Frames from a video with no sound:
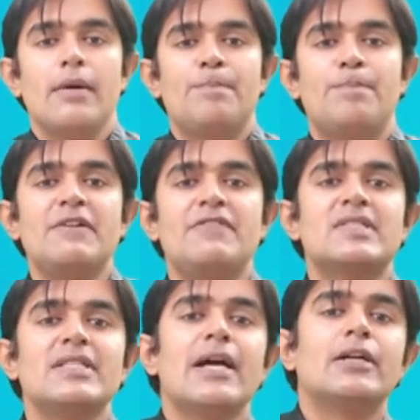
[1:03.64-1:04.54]

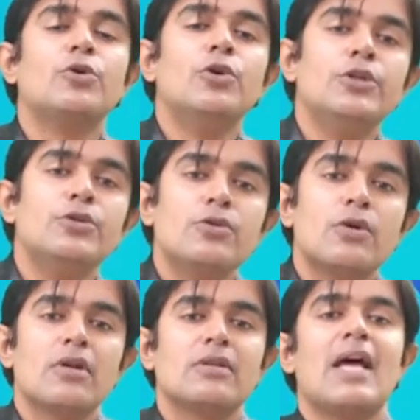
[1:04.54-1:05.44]
Previously I told you
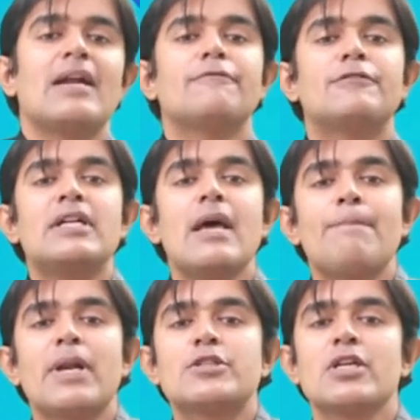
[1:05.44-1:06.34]
that if the
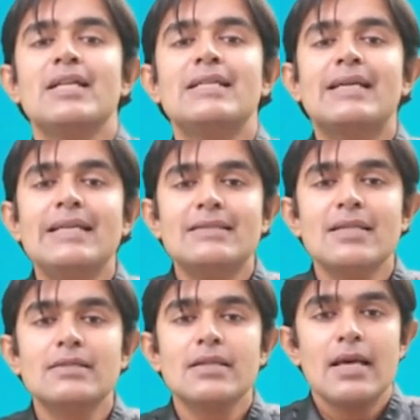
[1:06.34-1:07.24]
temperature
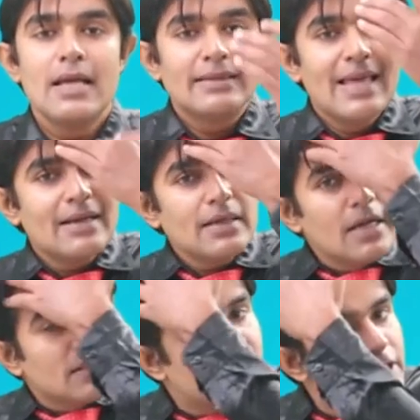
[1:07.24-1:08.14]
increases, then
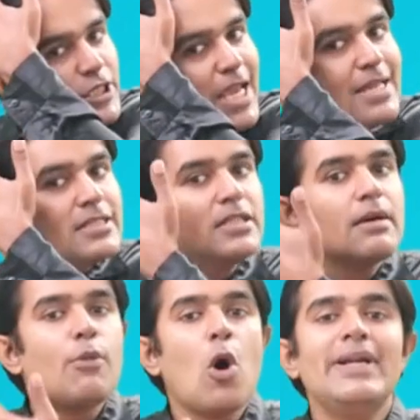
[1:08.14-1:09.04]
the change in the
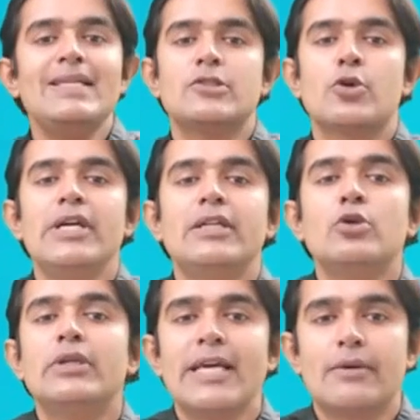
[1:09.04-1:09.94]
body is going to
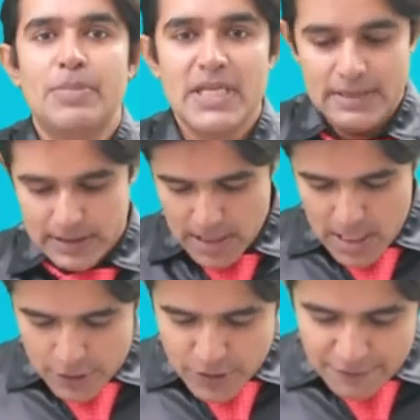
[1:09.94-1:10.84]
take place.
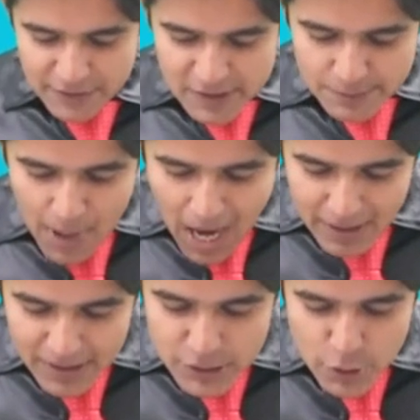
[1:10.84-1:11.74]
So if this bar
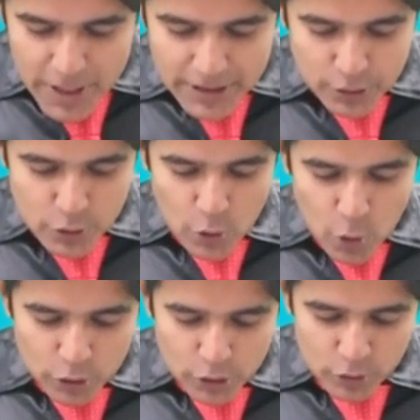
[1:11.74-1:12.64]
is going to
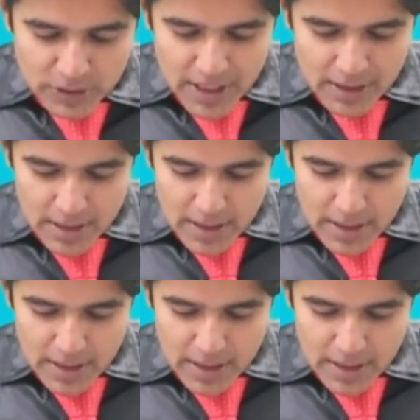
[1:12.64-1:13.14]
go through the